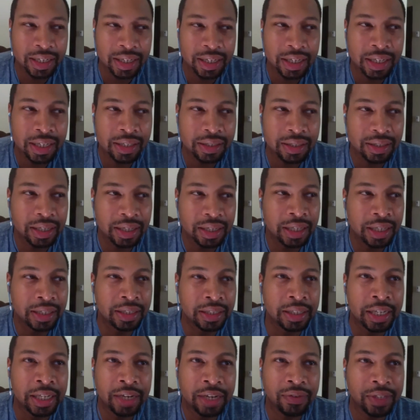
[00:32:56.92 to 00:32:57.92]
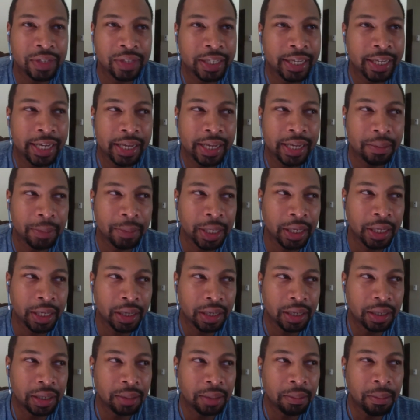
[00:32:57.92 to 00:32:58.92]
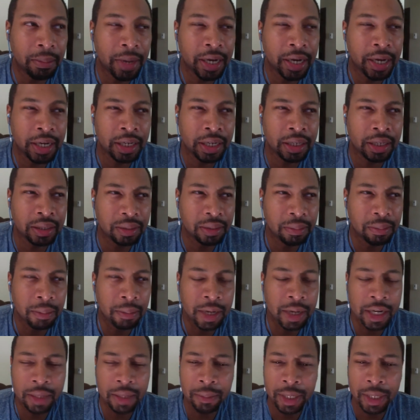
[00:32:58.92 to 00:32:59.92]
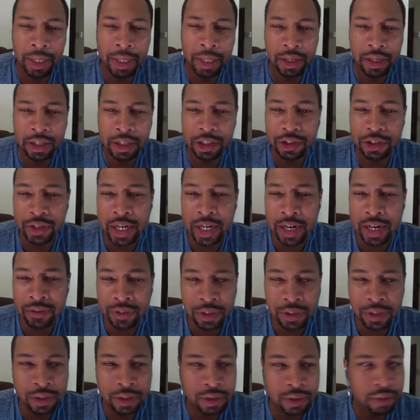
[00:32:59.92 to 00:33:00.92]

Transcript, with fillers: it's it's definitely can't be a money money being the driver